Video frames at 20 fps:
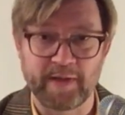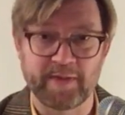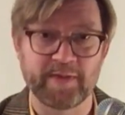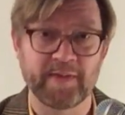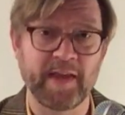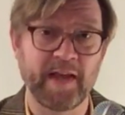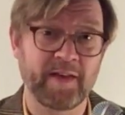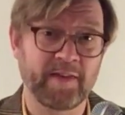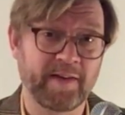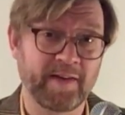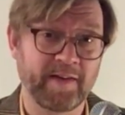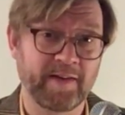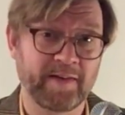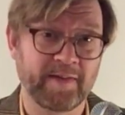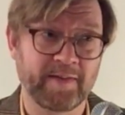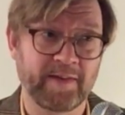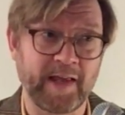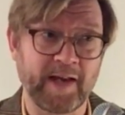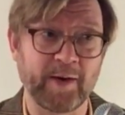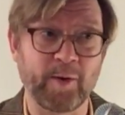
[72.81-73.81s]
But then
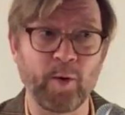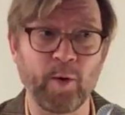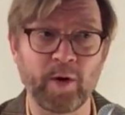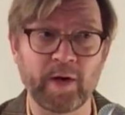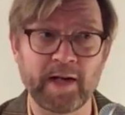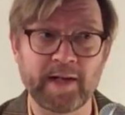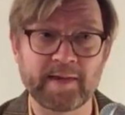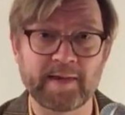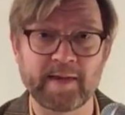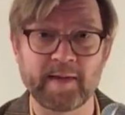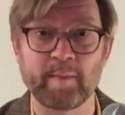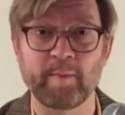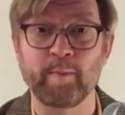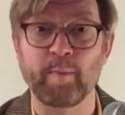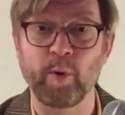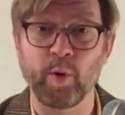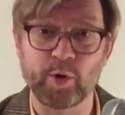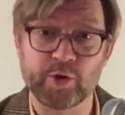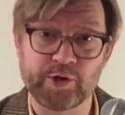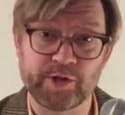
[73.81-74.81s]
they call it
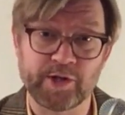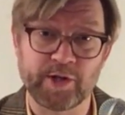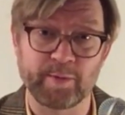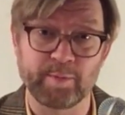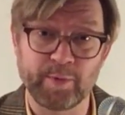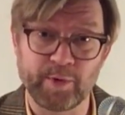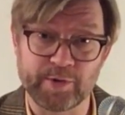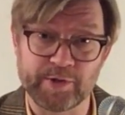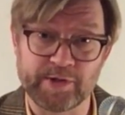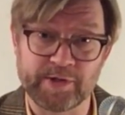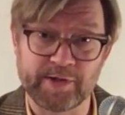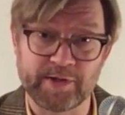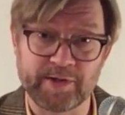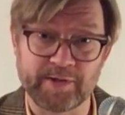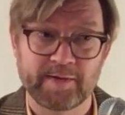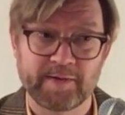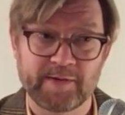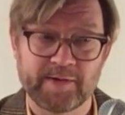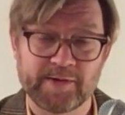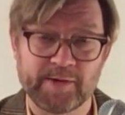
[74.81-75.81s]
påskmust,